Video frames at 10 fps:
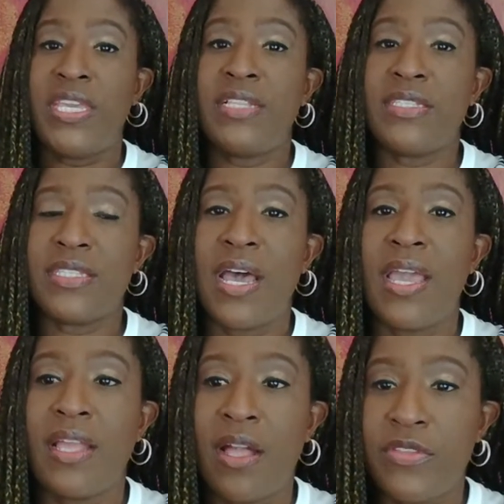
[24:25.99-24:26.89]

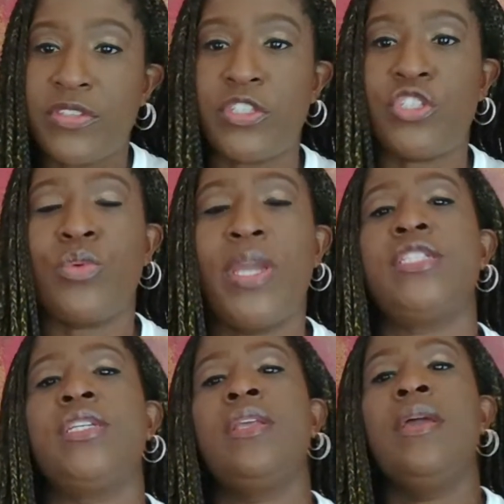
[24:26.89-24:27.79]
inside of the
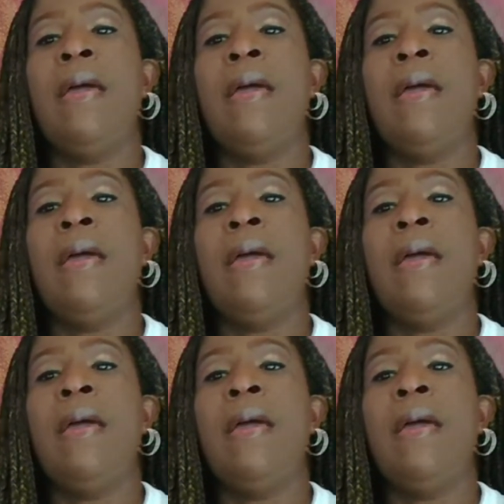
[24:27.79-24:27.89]
situation,